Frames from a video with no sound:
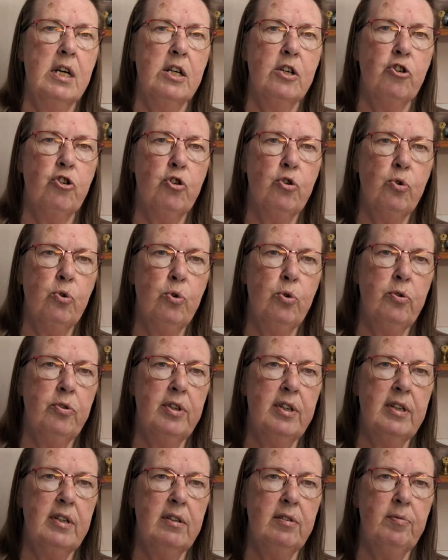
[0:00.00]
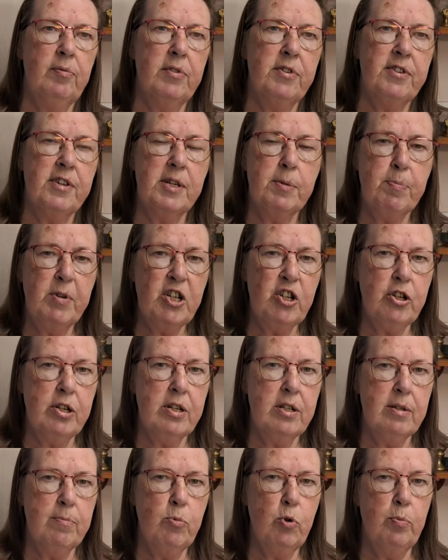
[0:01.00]
So the suspicion
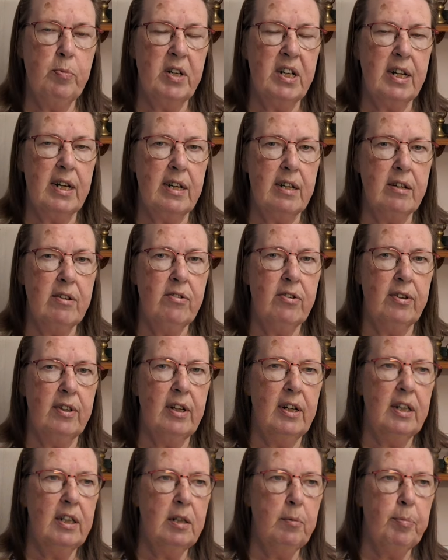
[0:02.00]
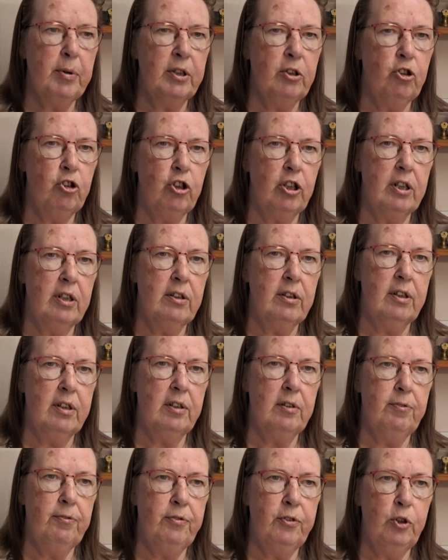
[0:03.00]
at the moment is that in the budget,
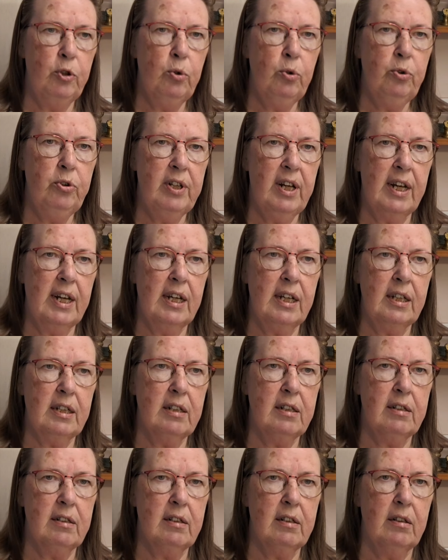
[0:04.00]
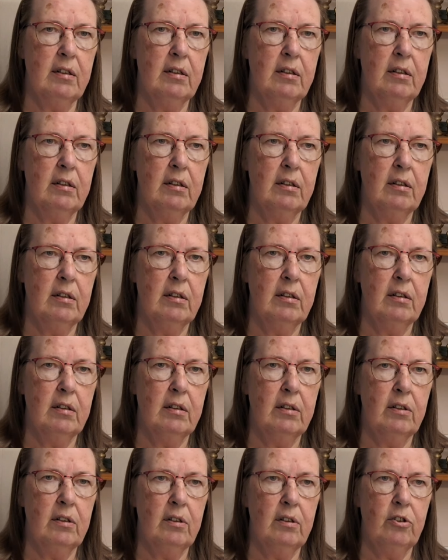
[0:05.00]
the fuel tax
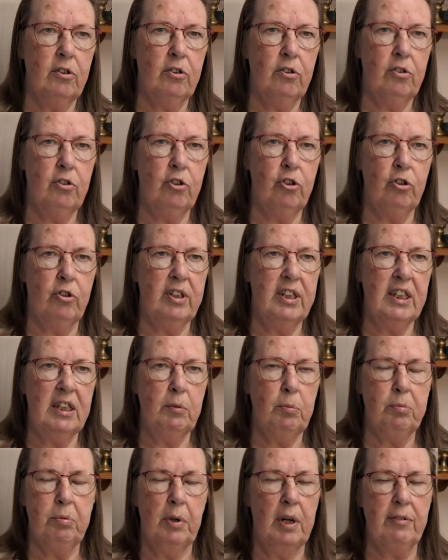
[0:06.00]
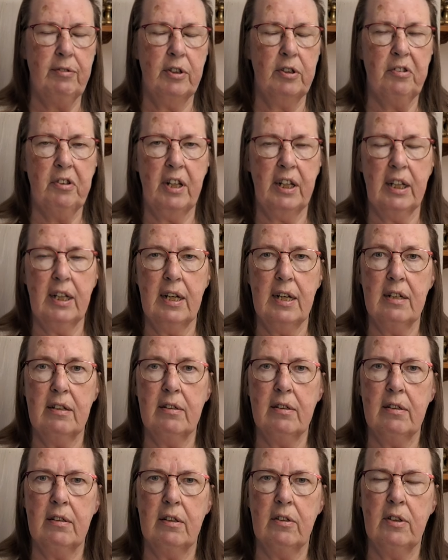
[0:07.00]
duty, whatever thing it
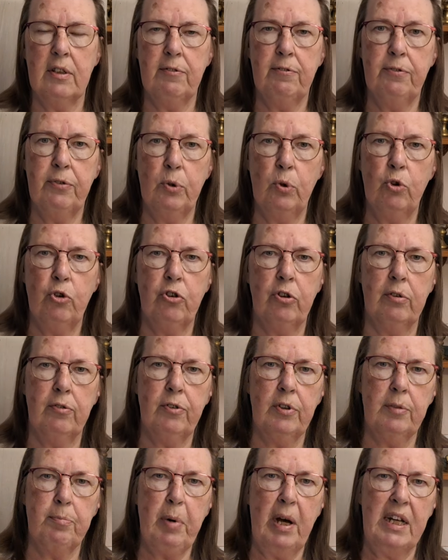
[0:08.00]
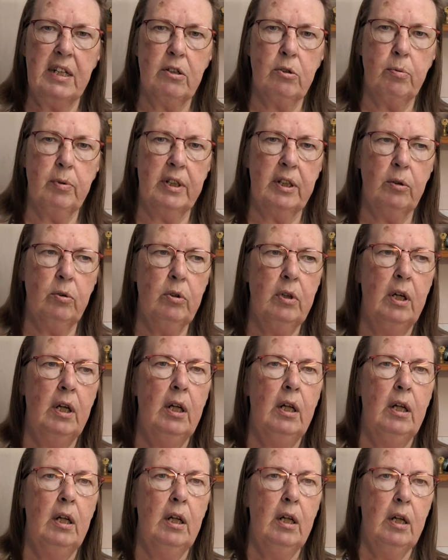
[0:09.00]
is, that they've frozen for the past while,
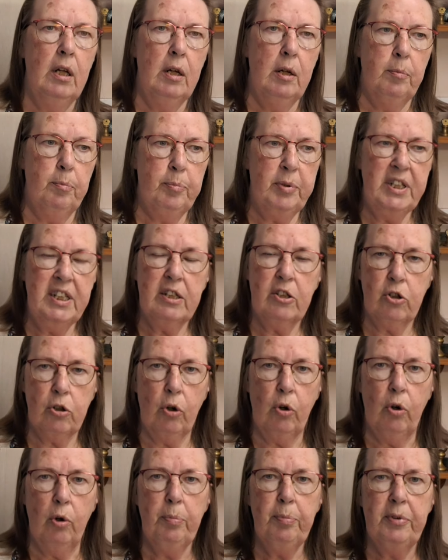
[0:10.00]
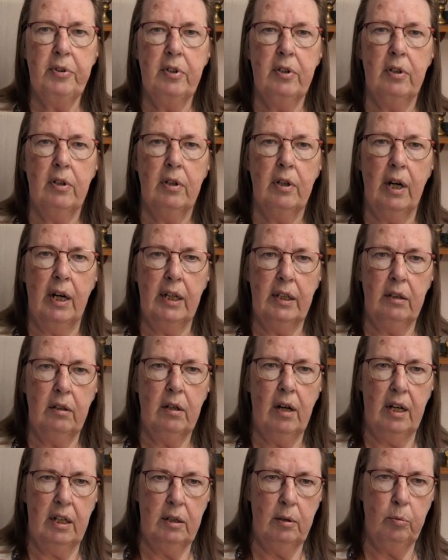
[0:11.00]
be stopped
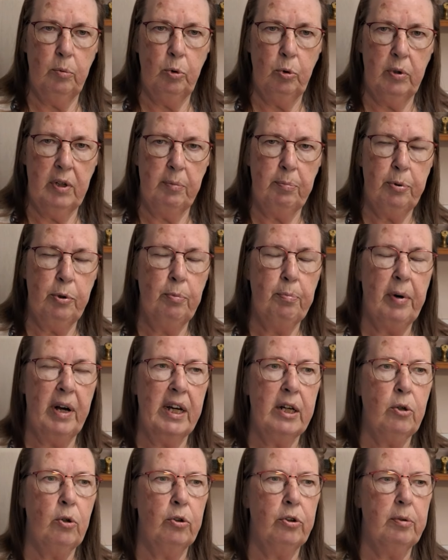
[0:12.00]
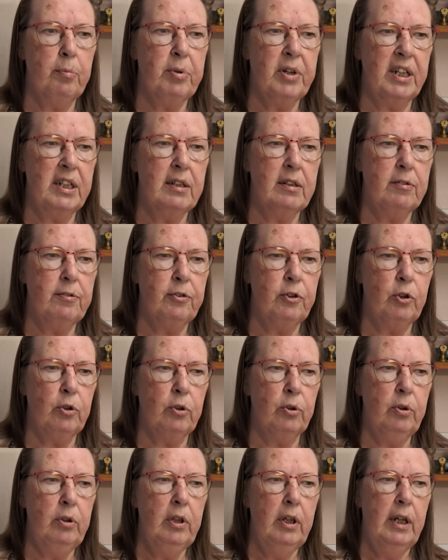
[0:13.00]
and it will get put back on the price of
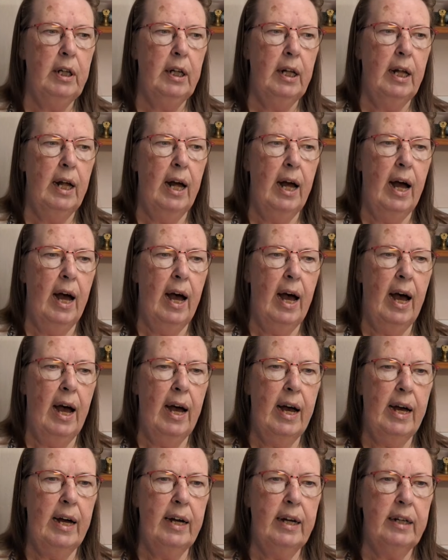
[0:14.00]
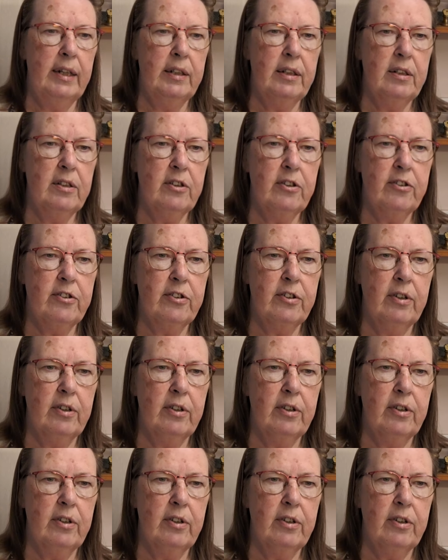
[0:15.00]
fuel, and